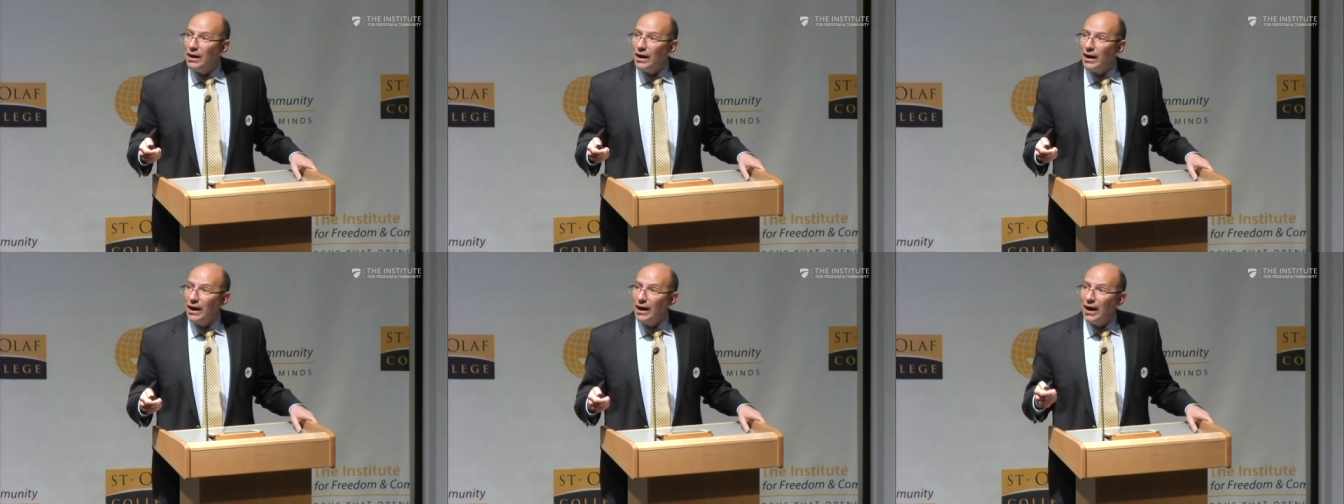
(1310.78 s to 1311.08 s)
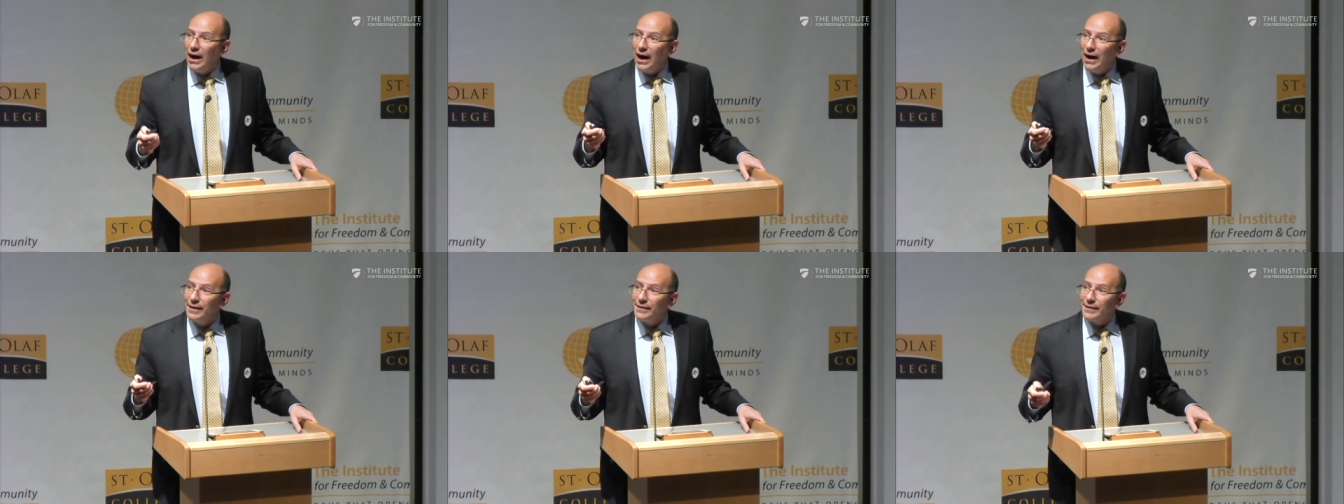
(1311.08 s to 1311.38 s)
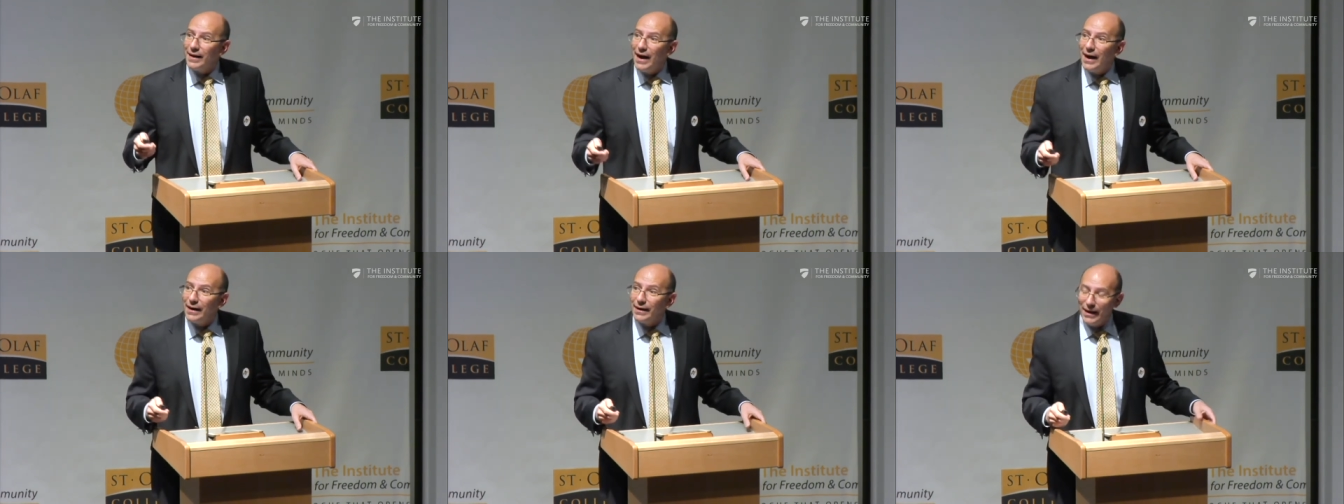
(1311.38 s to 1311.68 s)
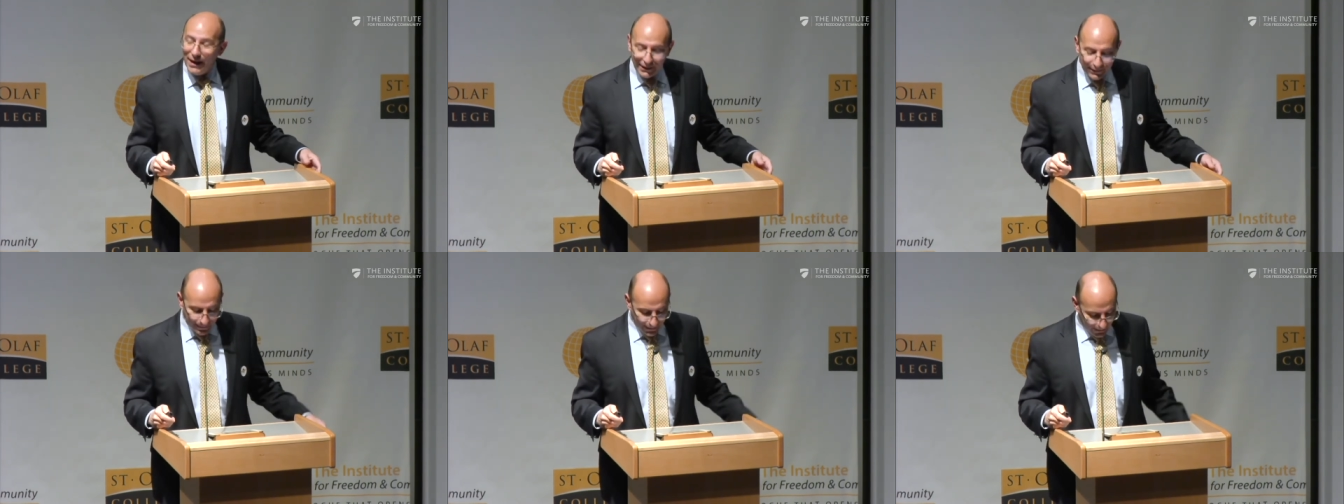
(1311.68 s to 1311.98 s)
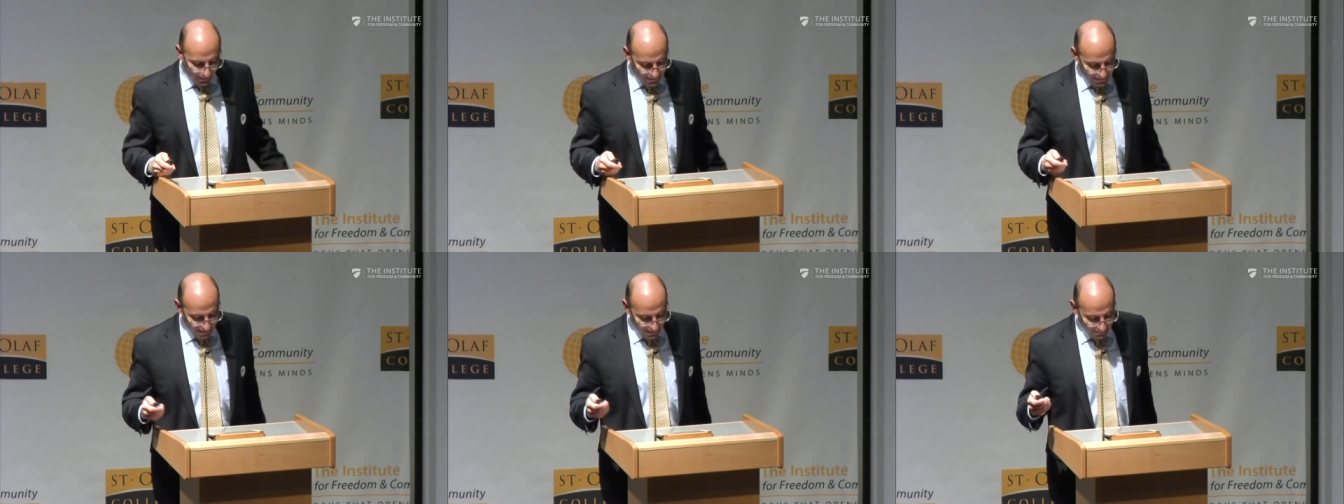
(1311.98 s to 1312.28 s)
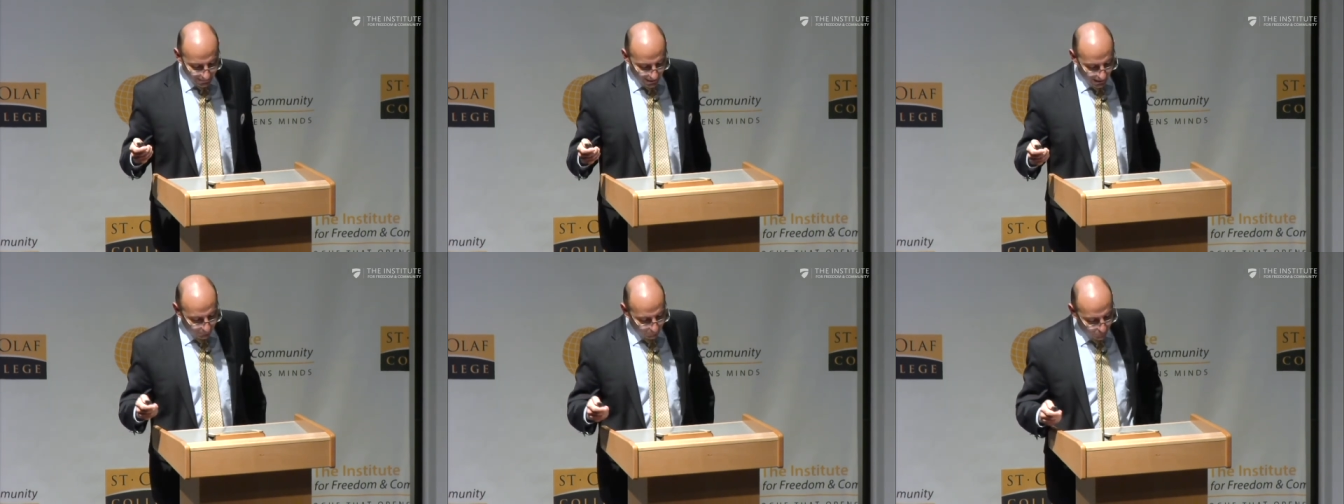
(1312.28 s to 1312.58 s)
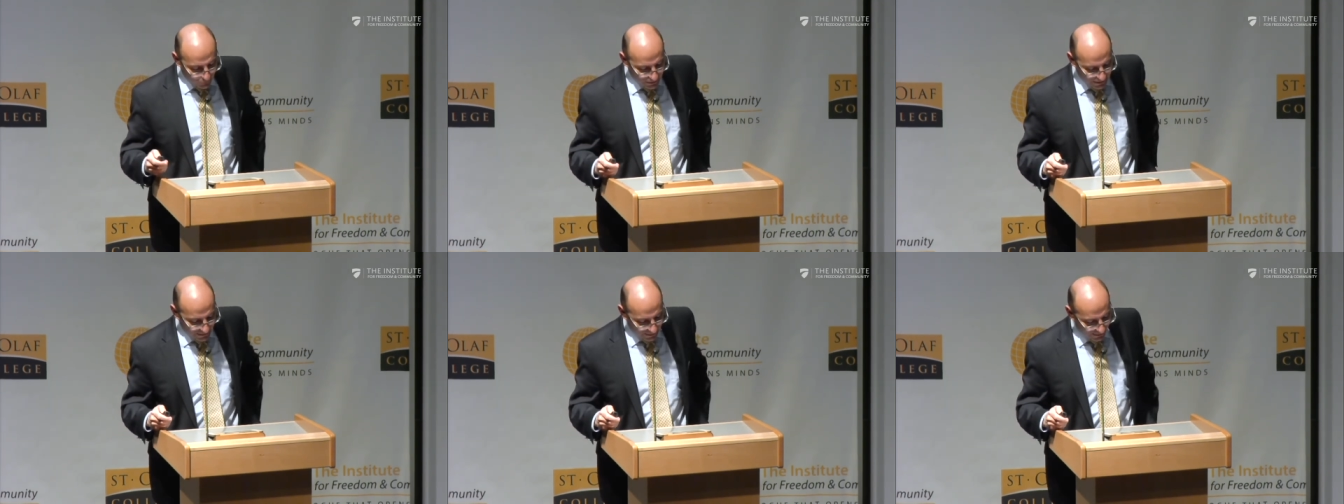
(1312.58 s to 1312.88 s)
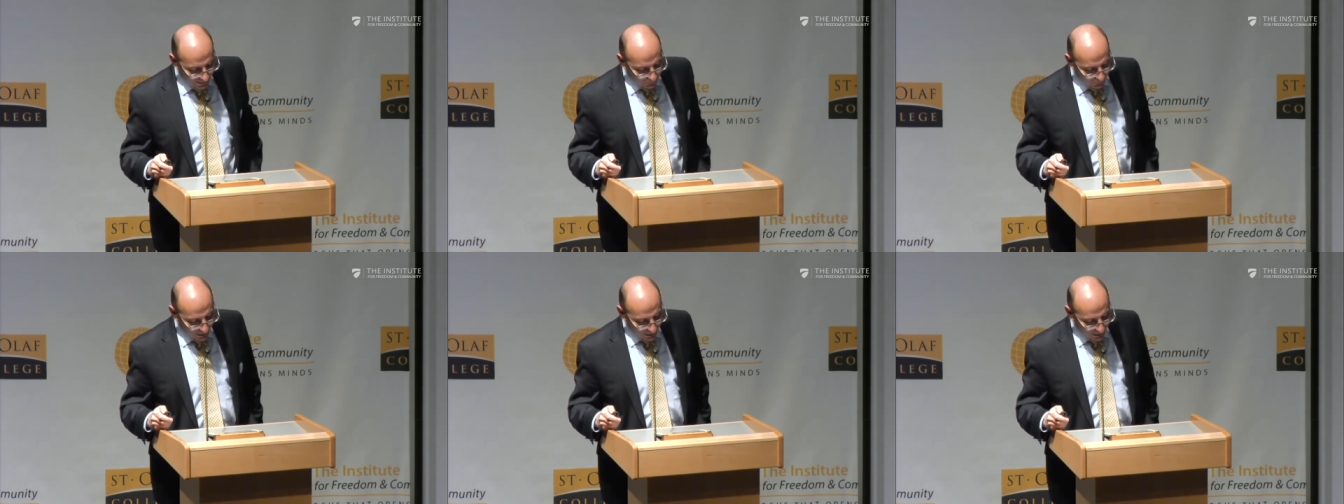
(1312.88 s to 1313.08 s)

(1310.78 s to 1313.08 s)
Uh, Iraq under Saddam Hussein